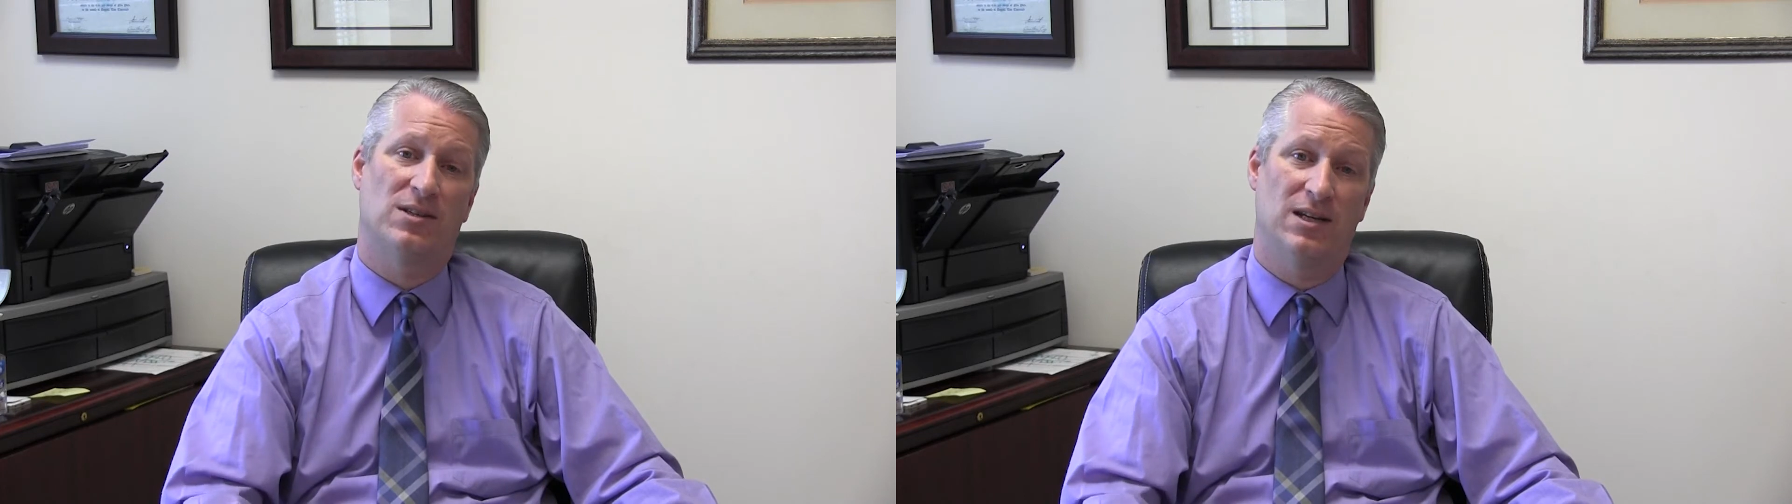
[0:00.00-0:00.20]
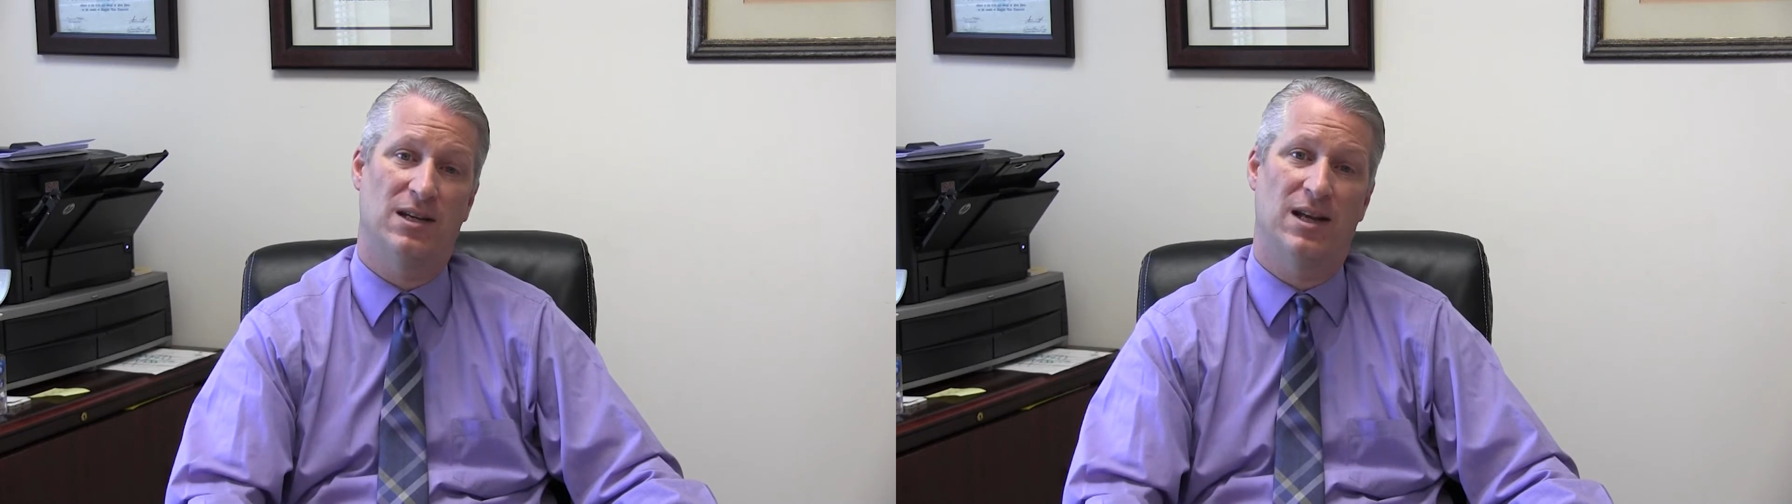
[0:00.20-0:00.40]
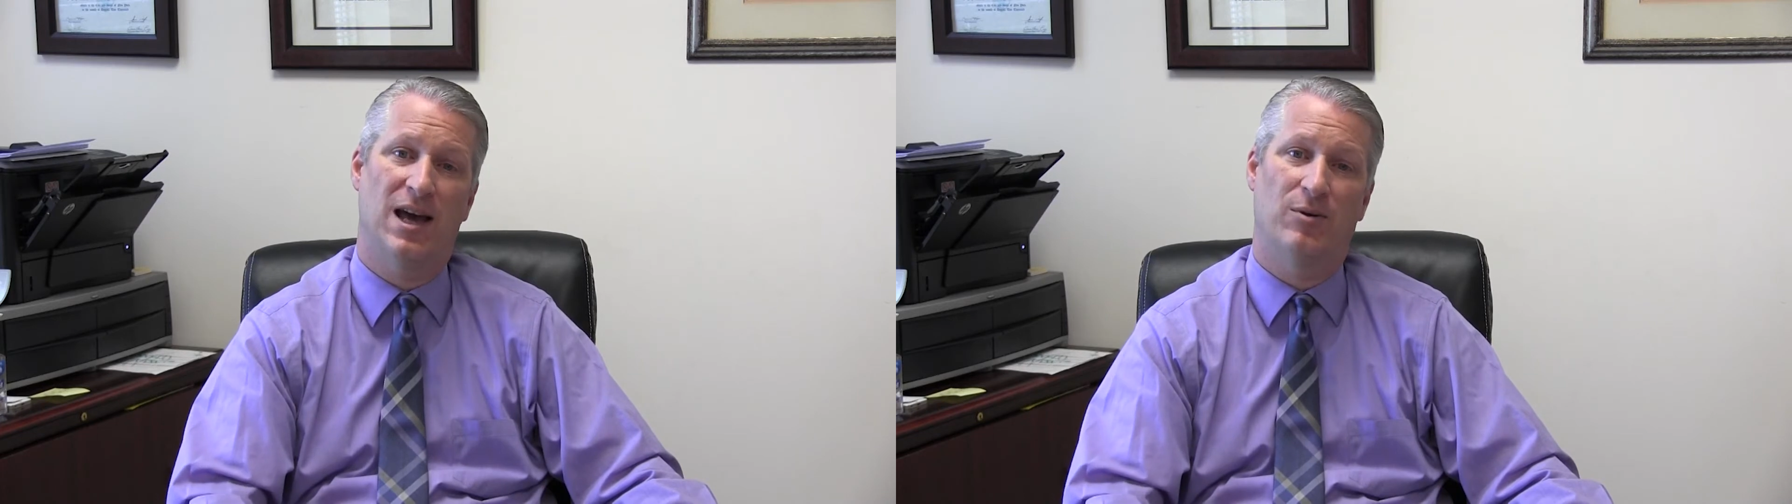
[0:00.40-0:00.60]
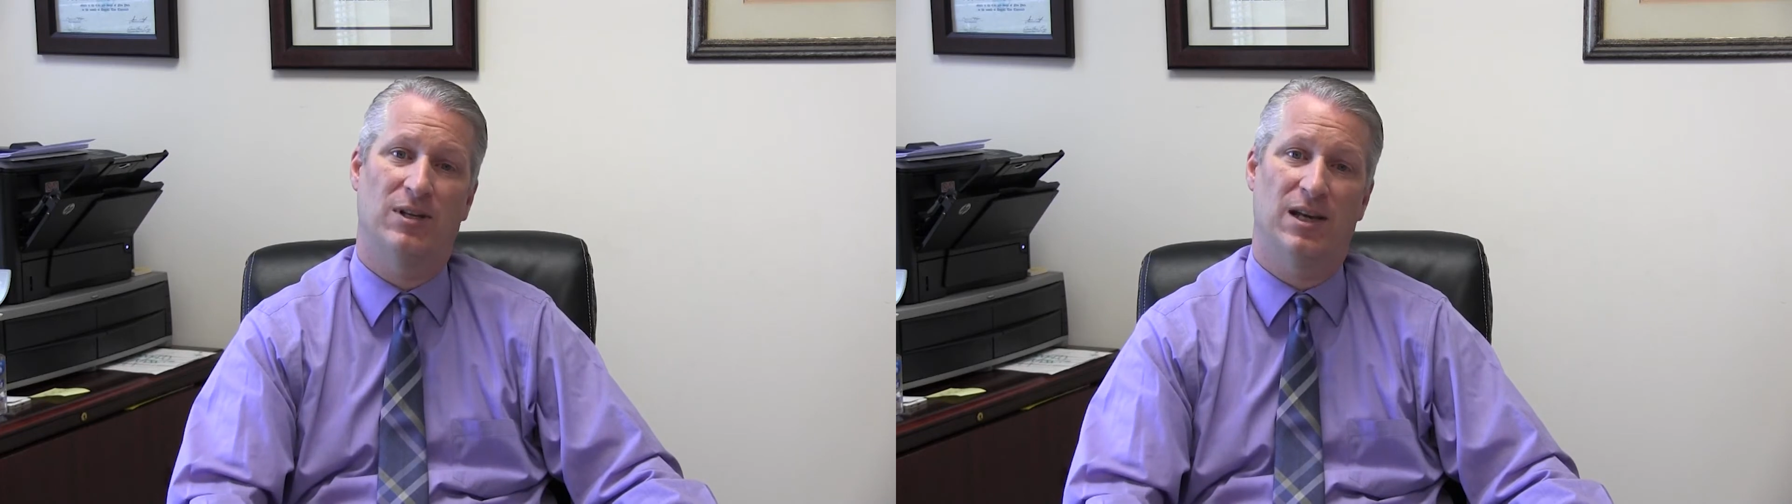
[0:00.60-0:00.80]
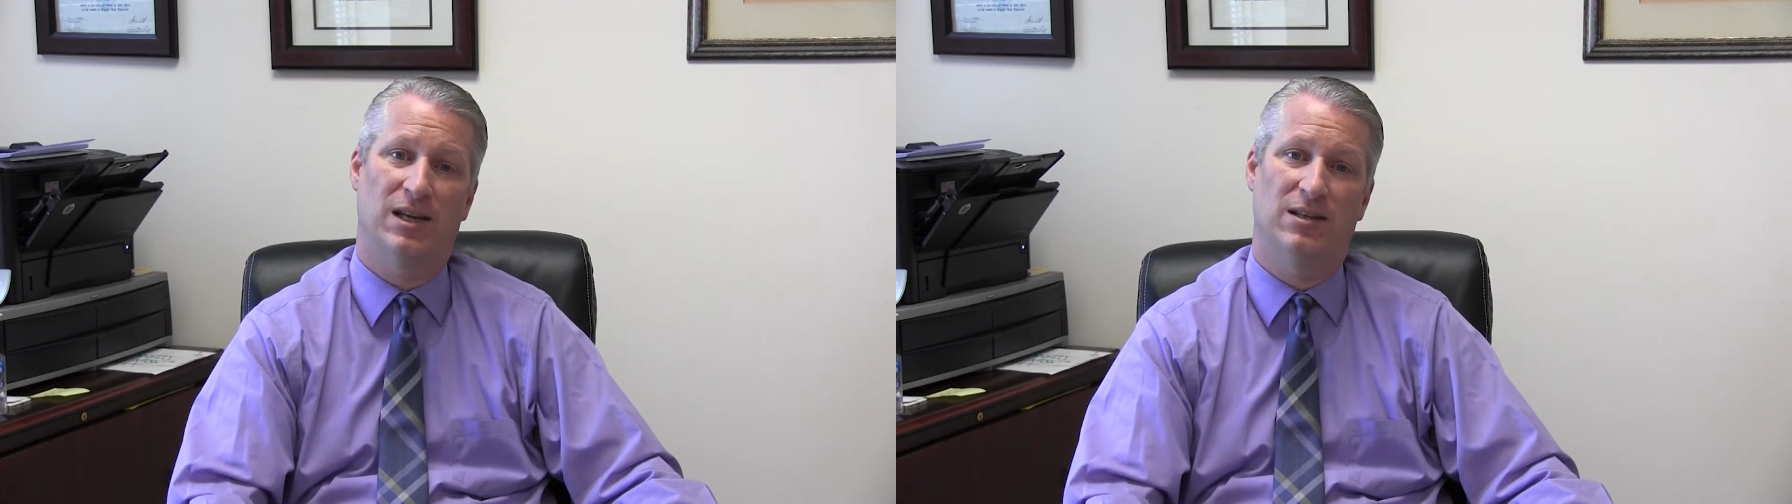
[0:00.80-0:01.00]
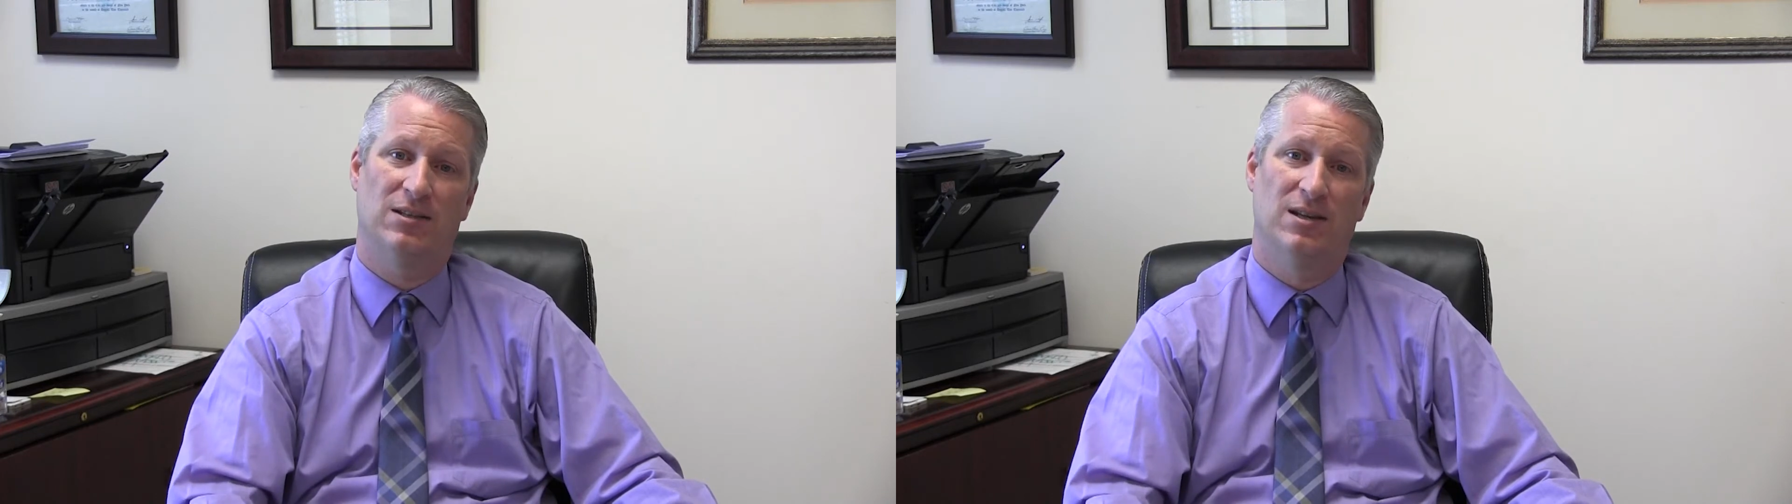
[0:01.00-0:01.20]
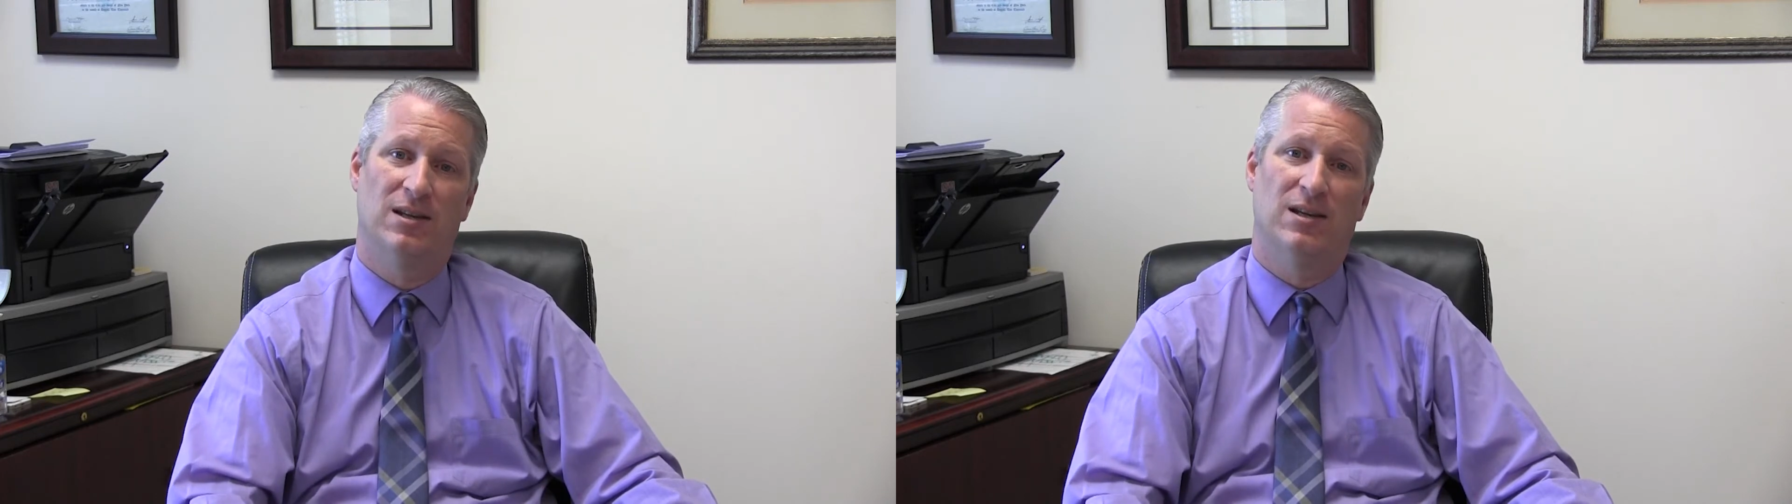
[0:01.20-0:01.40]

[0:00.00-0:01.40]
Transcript: seeing nowadays